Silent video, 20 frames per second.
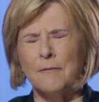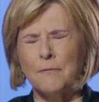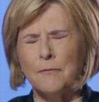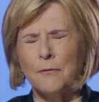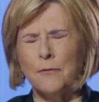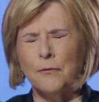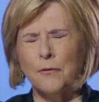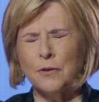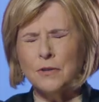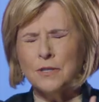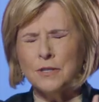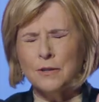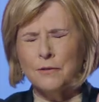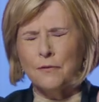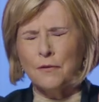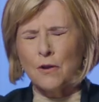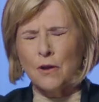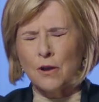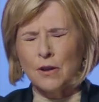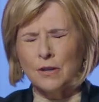First
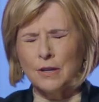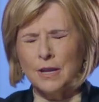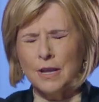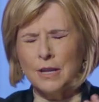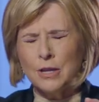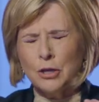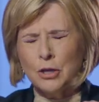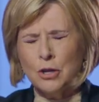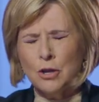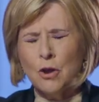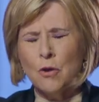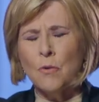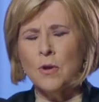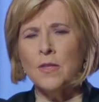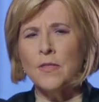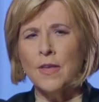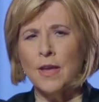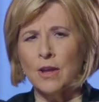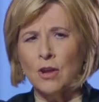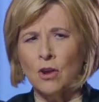of all,
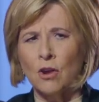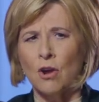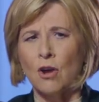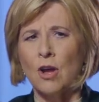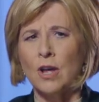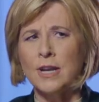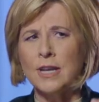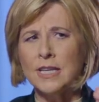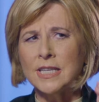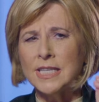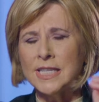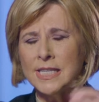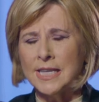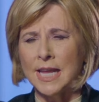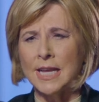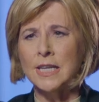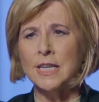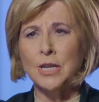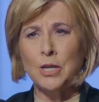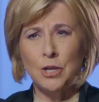knowing that God is
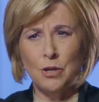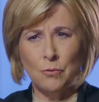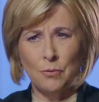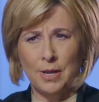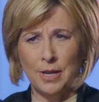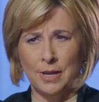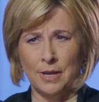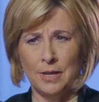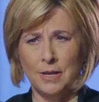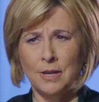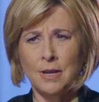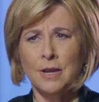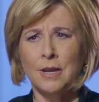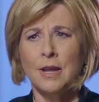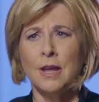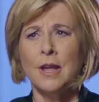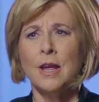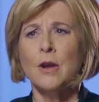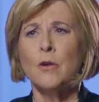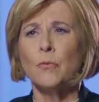sending you in
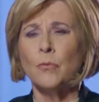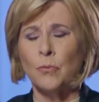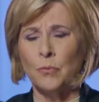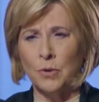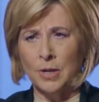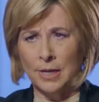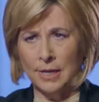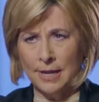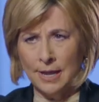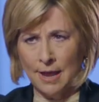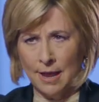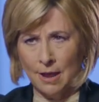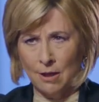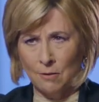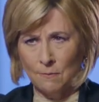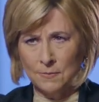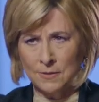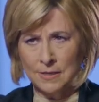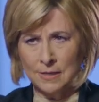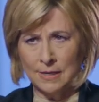really
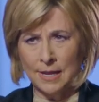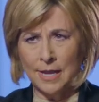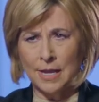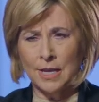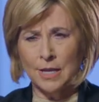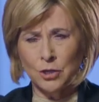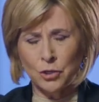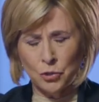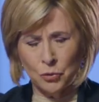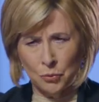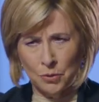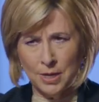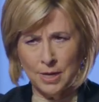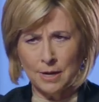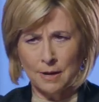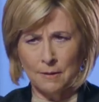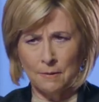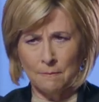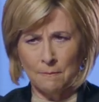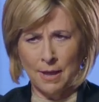helps. Like
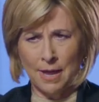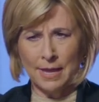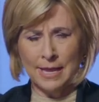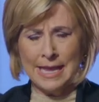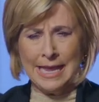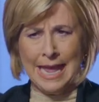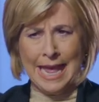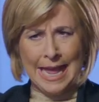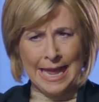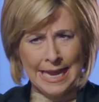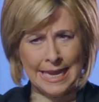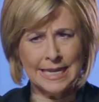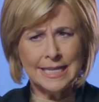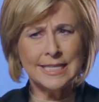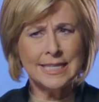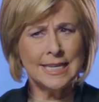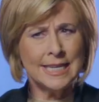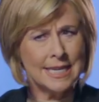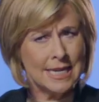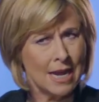Katrina, Maggie,
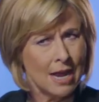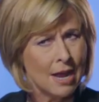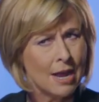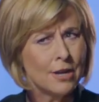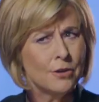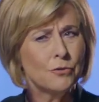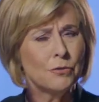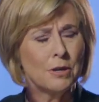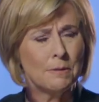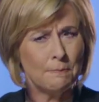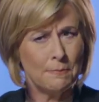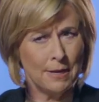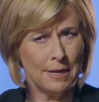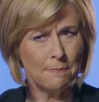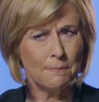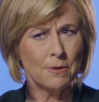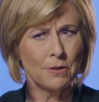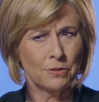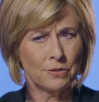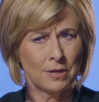1,800
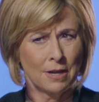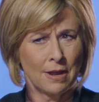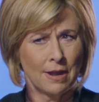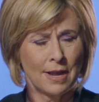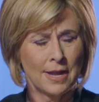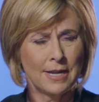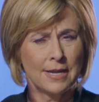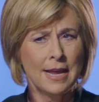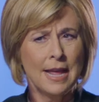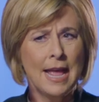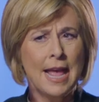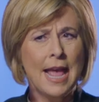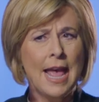people died.